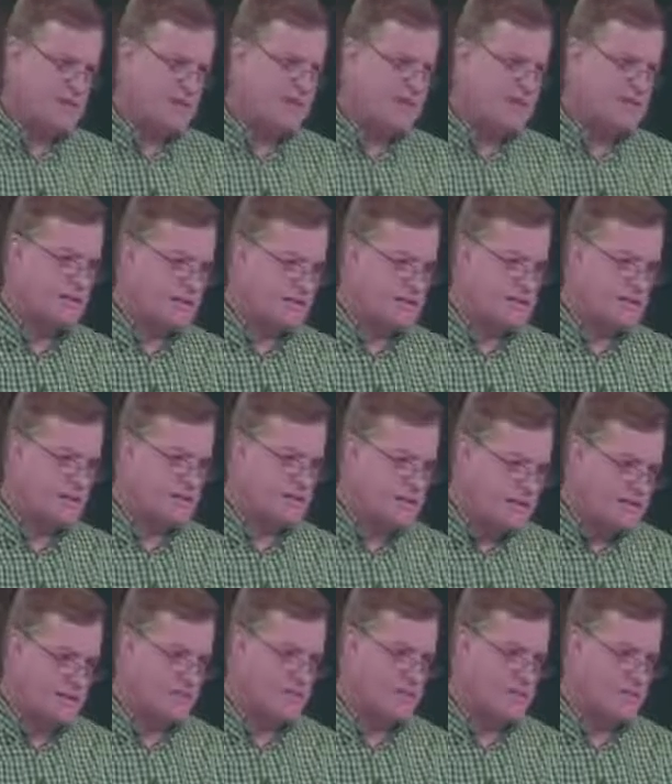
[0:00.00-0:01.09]
Precisely. And
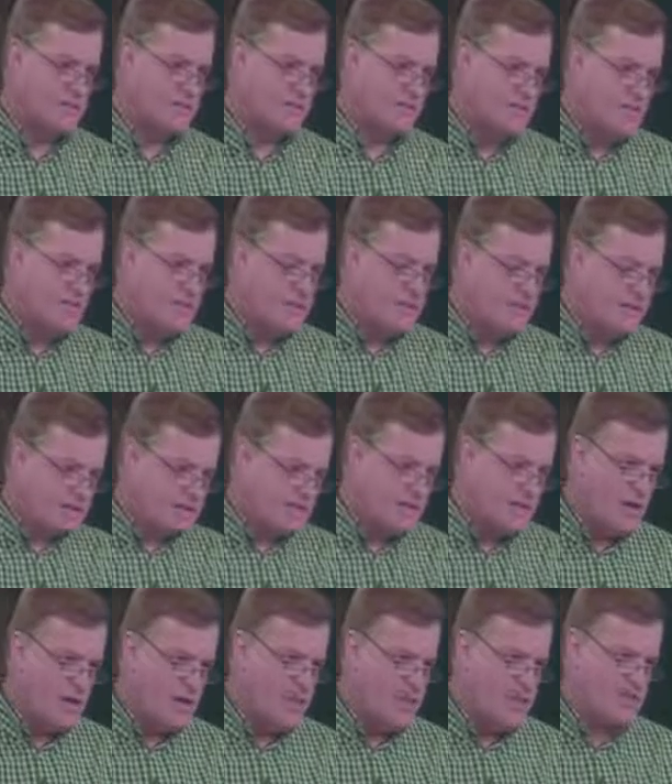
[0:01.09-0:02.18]
it was about
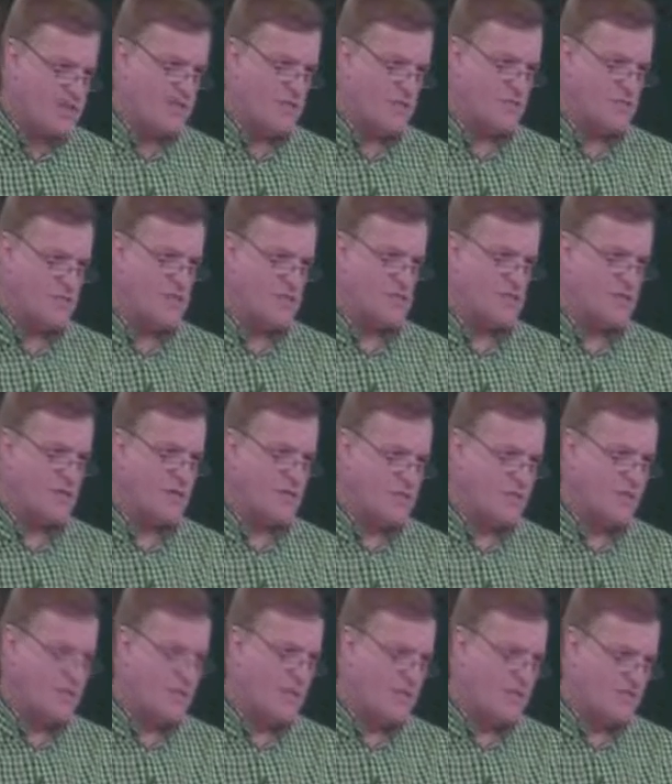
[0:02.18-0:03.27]
9:30 this morning. We planned
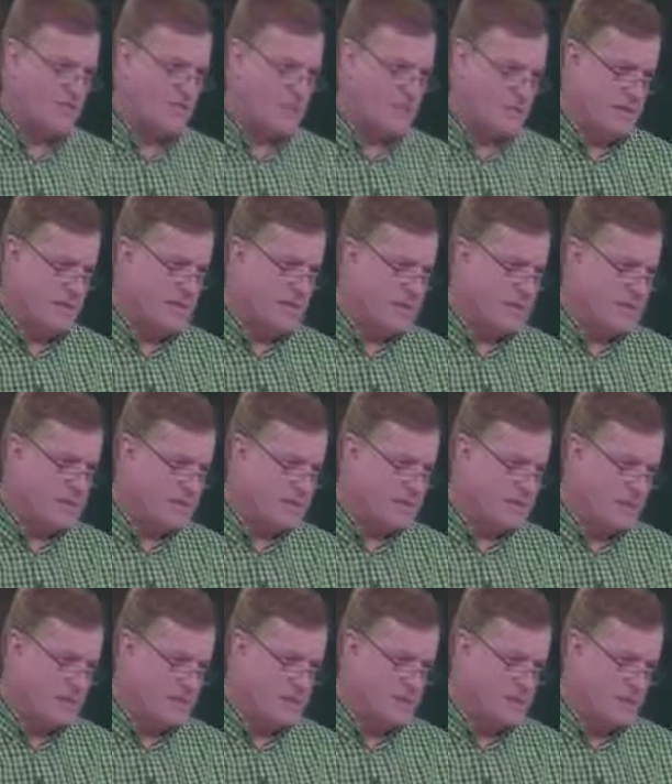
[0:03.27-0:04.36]
this for a company, and for obvious
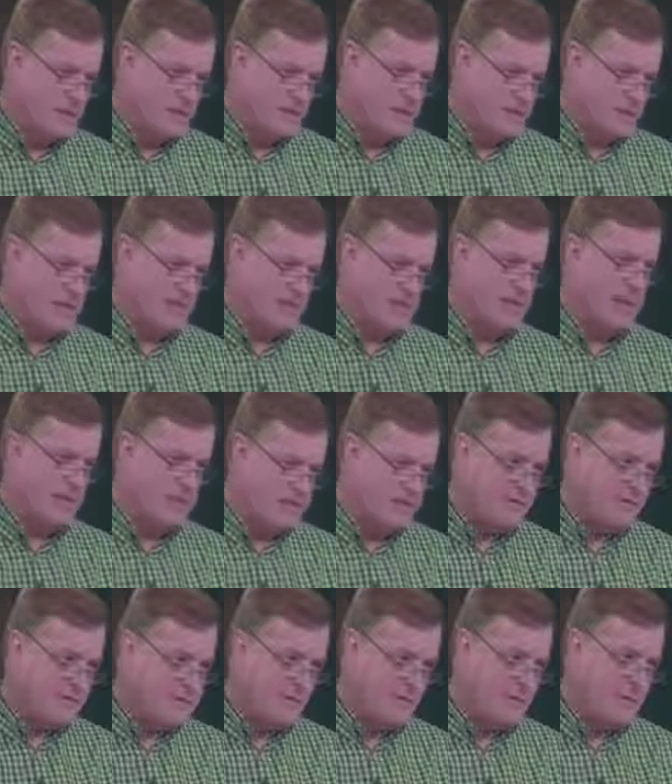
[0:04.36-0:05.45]
reasons I don't want to reveal their name,
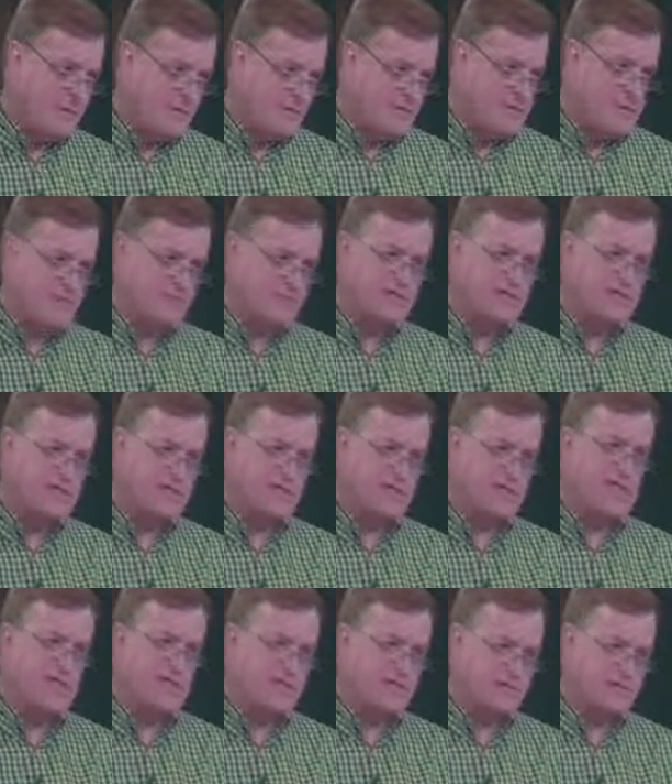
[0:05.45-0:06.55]
but if they're listening, they'll know it.
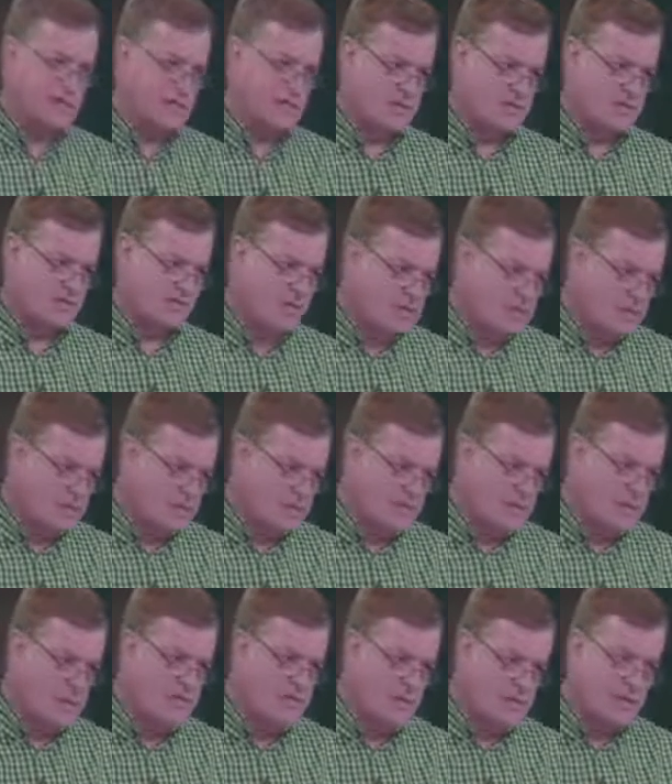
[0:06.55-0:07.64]
And we had a room full of
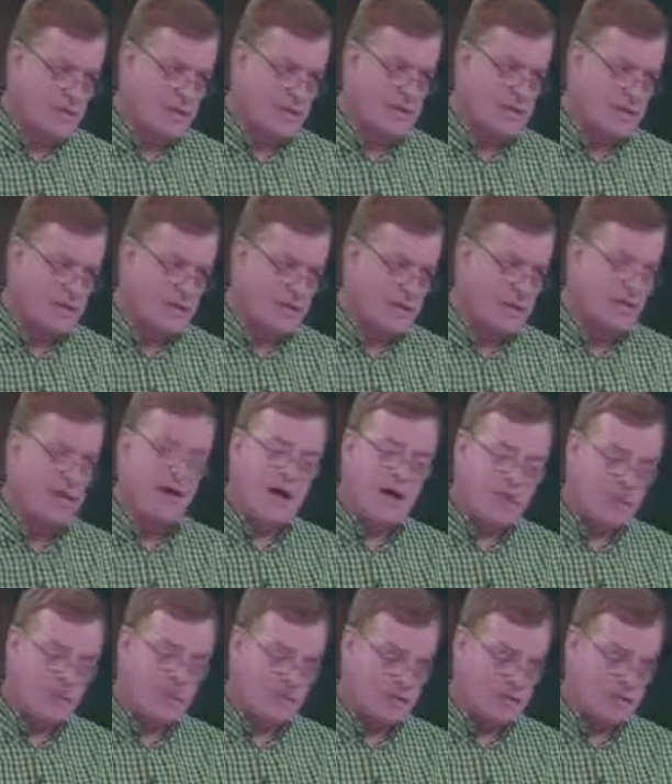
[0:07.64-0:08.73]
crisis managers for the
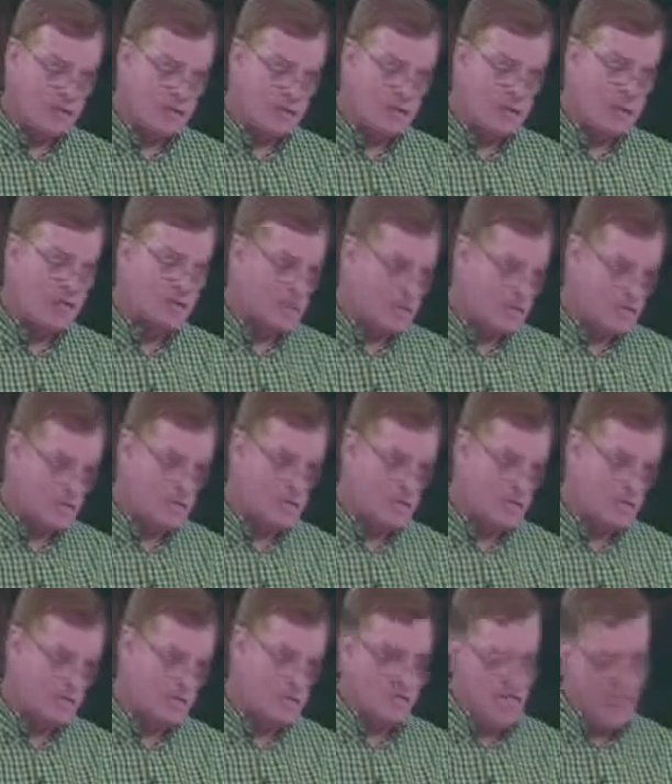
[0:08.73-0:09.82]
first time they met.
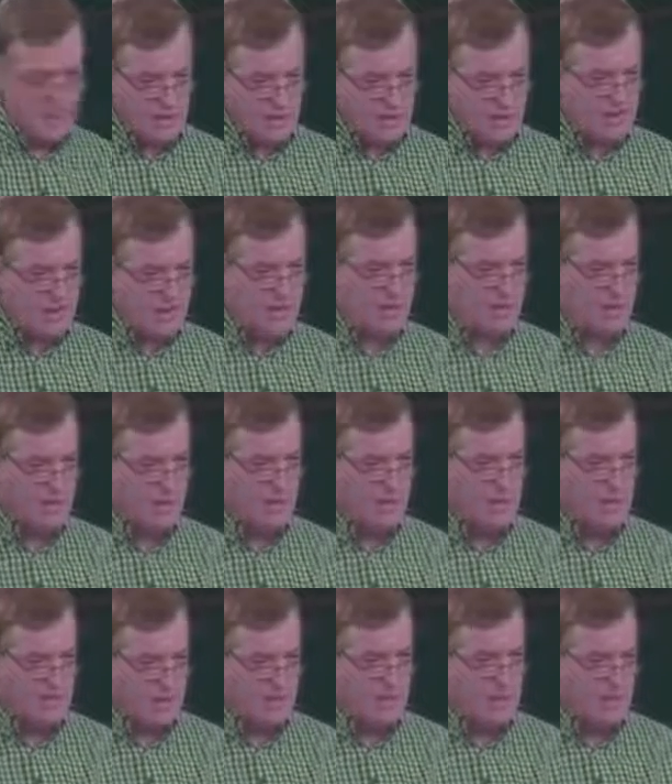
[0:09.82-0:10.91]
And so within 5
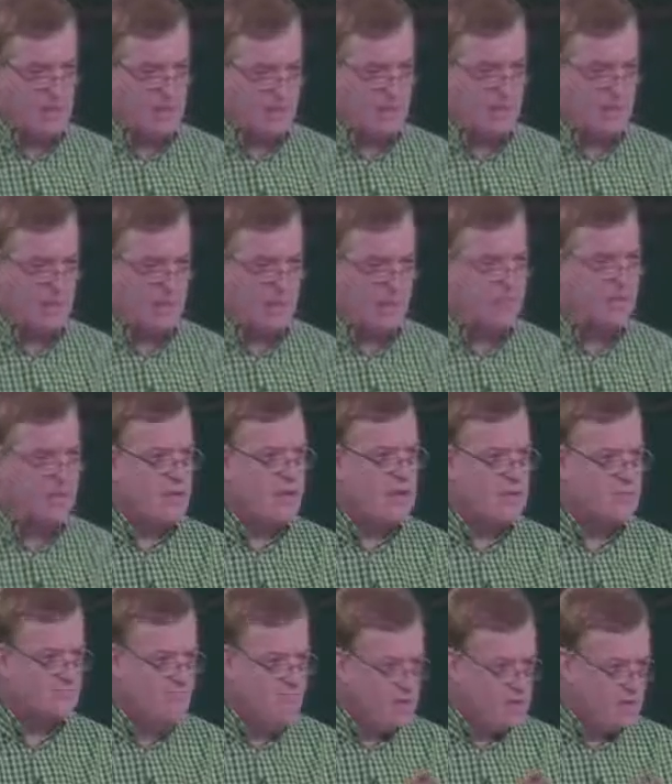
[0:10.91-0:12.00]
minutes, we made a pretty rapid
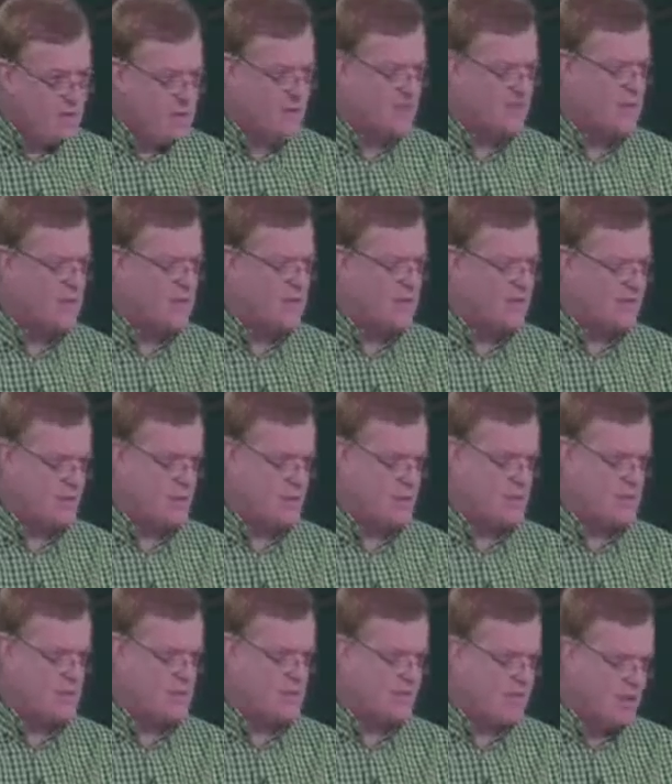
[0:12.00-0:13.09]
decision. This is the real one.
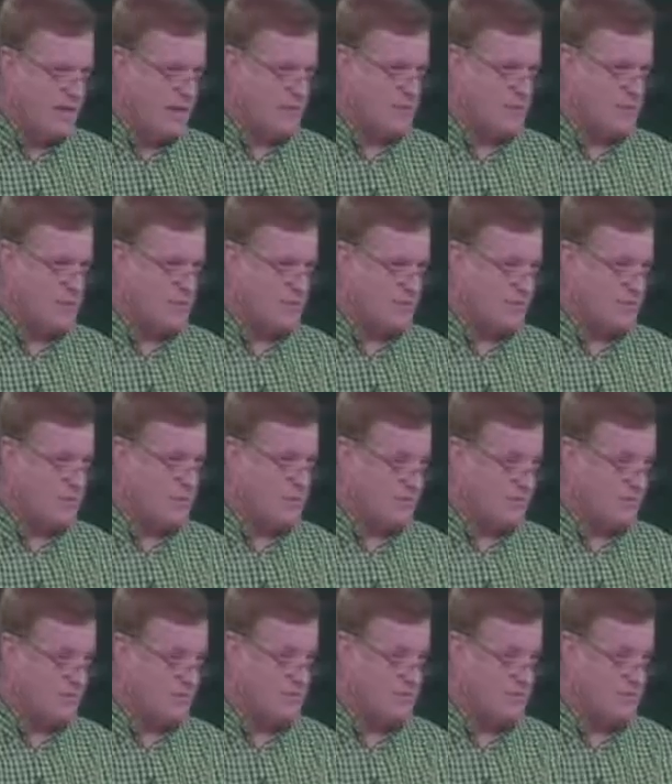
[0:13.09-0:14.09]
And